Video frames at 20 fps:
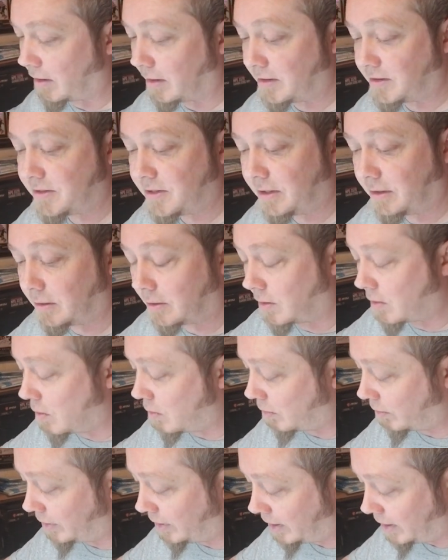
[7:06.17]
a
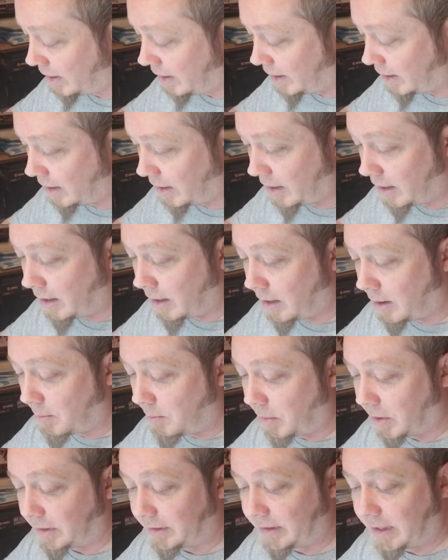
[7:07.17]
silicone,
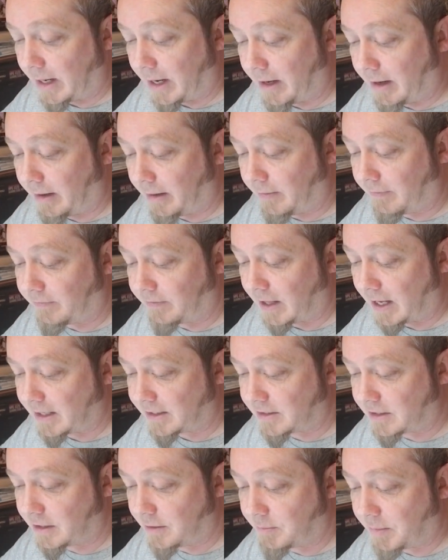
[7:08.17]
but they've
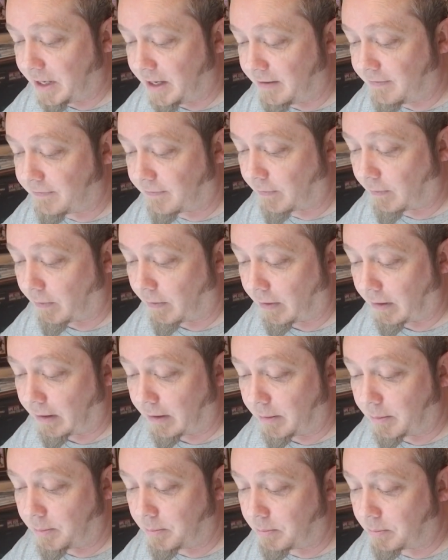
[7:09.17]
lasted me
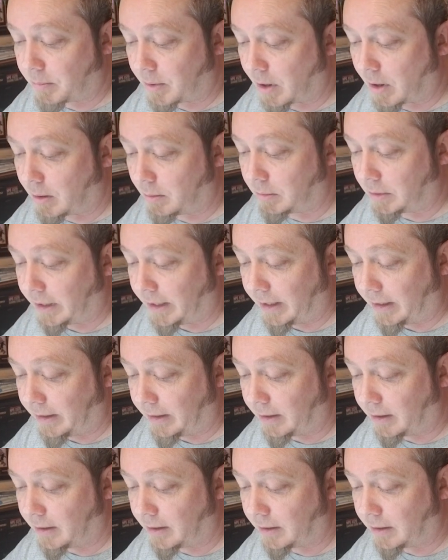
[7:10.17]
for probably,